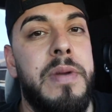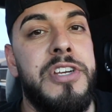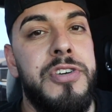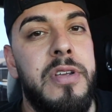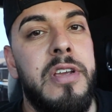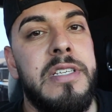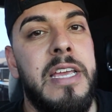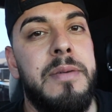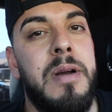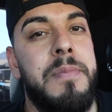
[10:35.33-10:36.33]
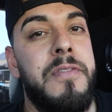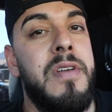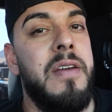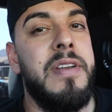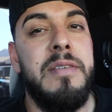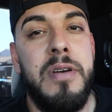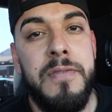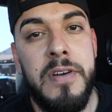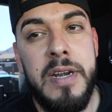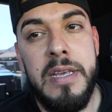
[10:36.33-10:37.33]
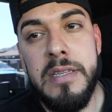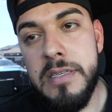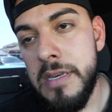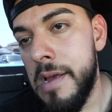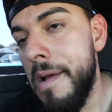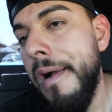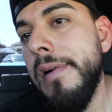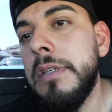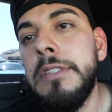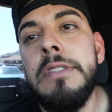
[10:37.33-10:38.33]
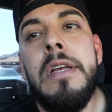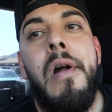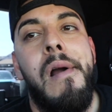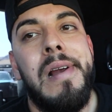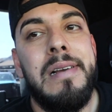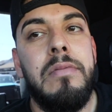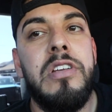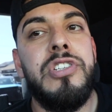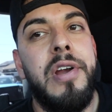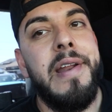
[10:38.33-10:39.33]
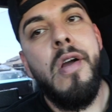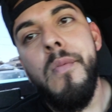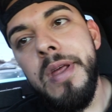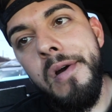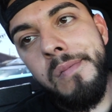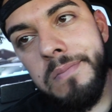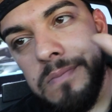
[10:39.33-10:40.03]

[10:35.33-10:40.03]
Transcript: make sure you guys hit them up if you have any muffler needs. All right, I'm gonna start heading home now.